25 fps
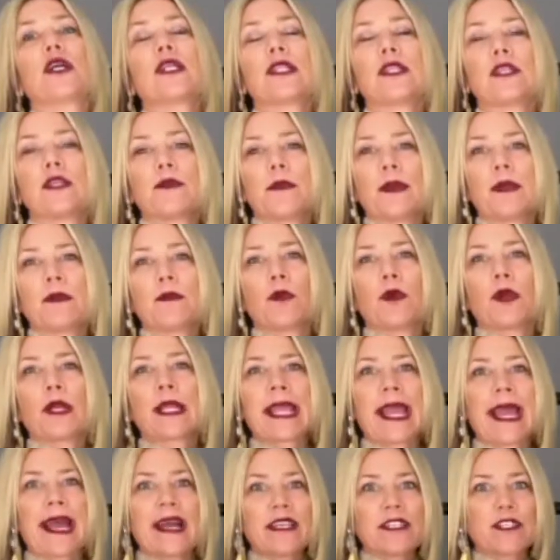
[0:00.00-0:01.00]
a little bit more
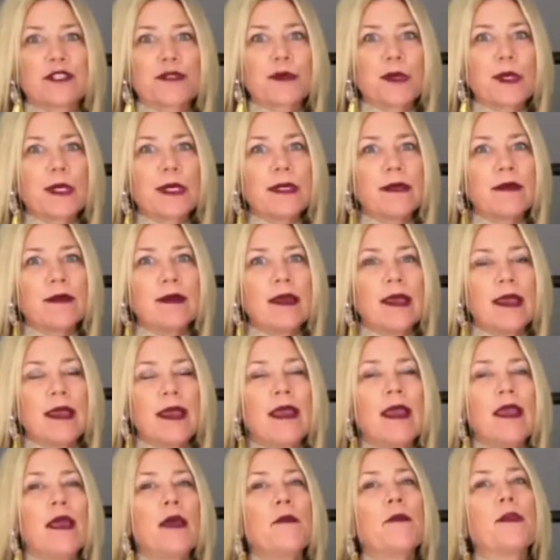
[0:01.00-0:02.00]
casual,
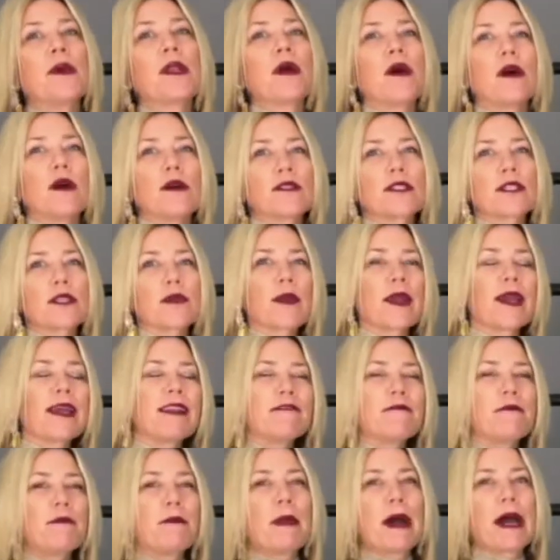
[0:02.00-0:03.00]
but also kind
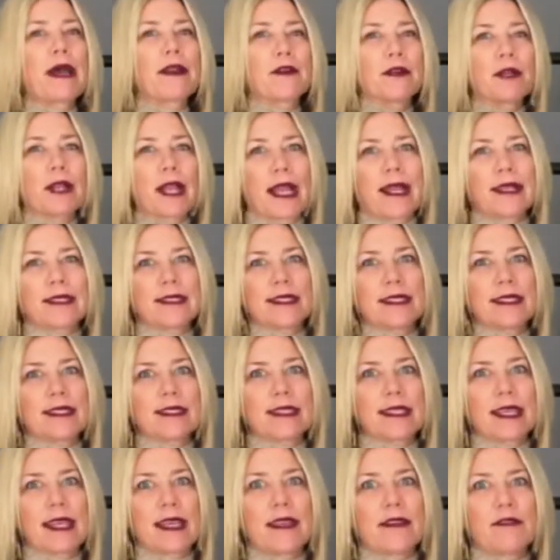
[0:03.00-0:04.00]
of
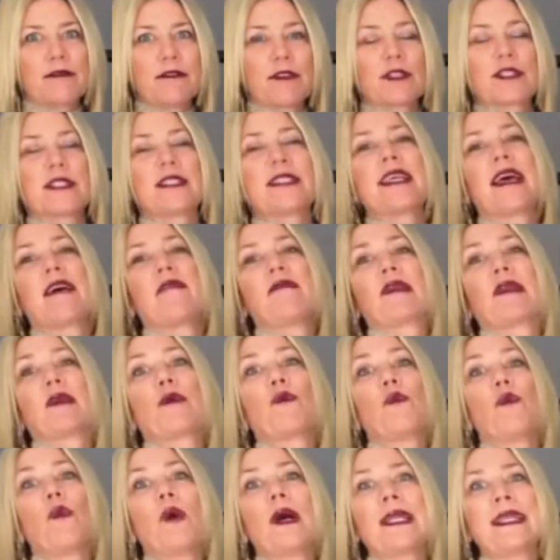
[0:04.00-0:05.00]
modernizes it versus
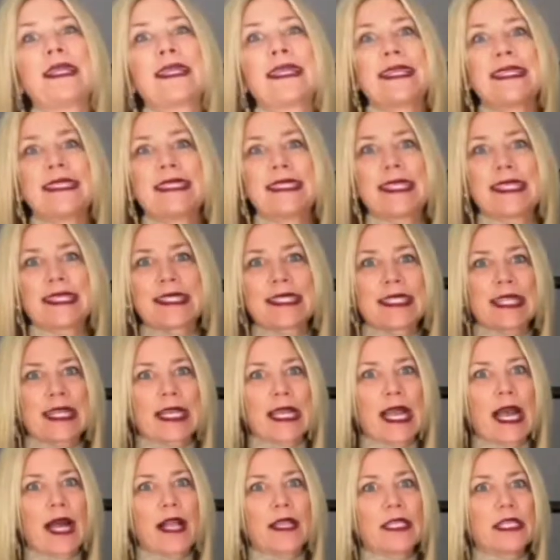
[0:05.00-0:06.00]
having one consistent
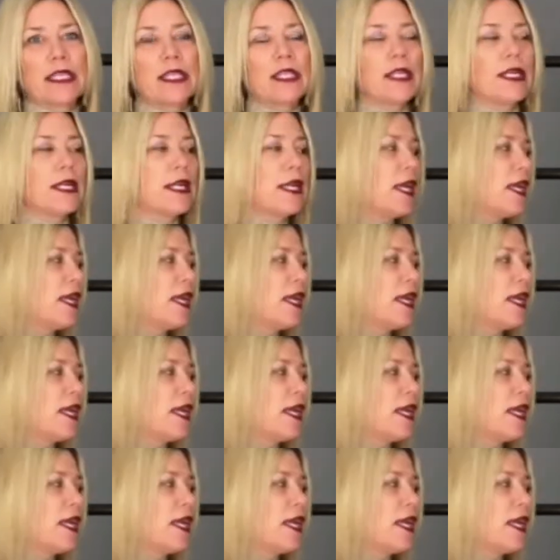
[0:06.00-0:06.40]
color